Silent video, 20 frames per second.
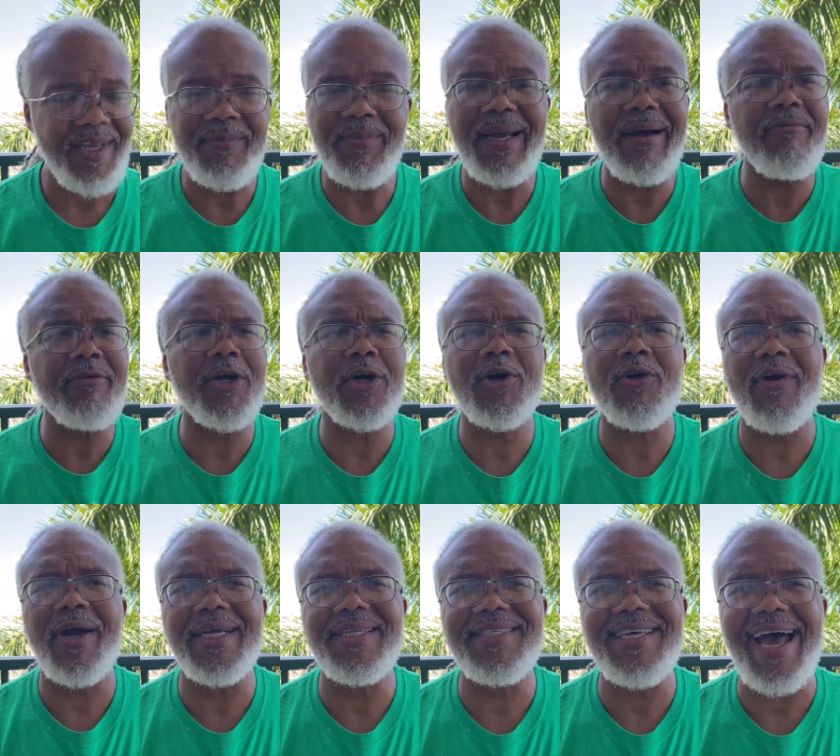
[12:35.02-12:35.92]
having a
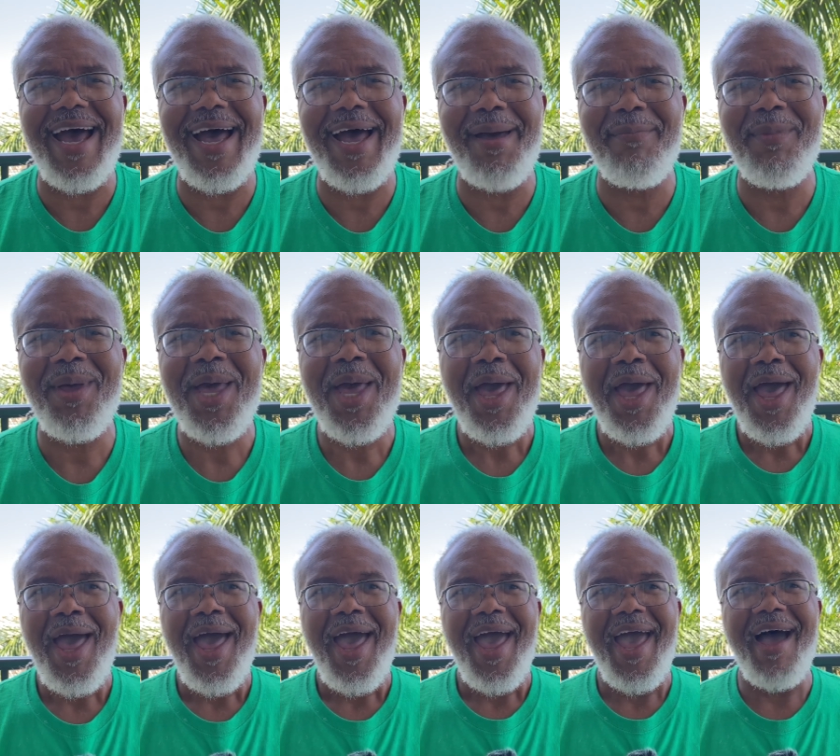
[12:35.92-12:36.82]
great time,
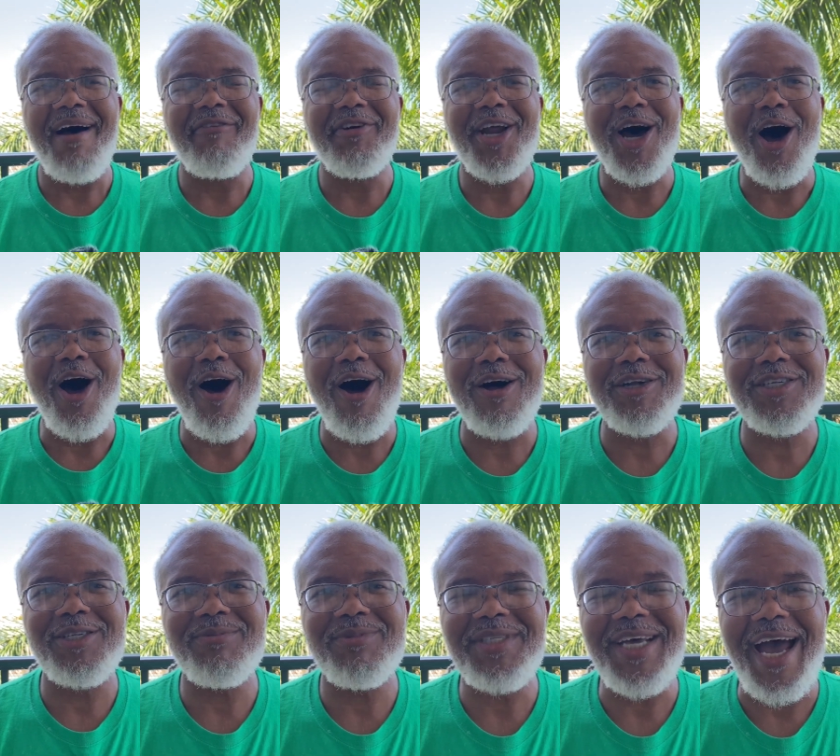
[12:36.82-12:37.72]
having an
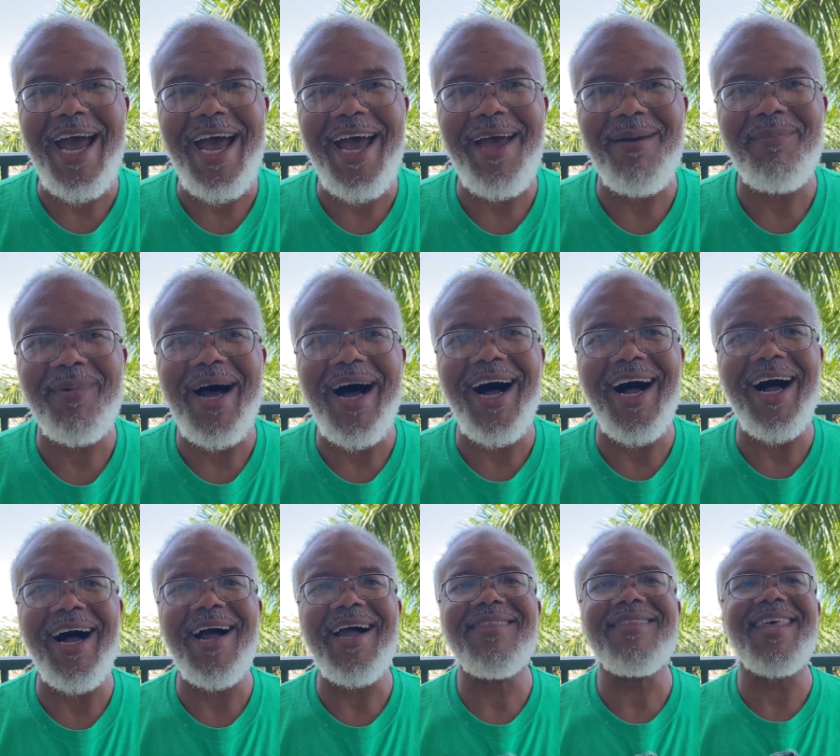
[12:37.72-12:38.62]
awesome time,
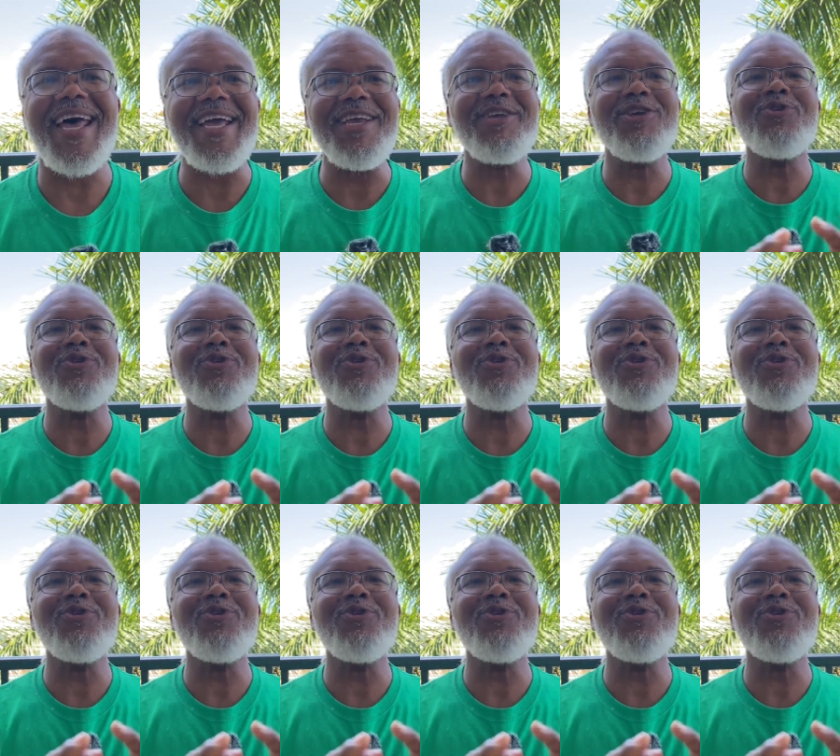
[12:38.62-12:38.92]
uh, thank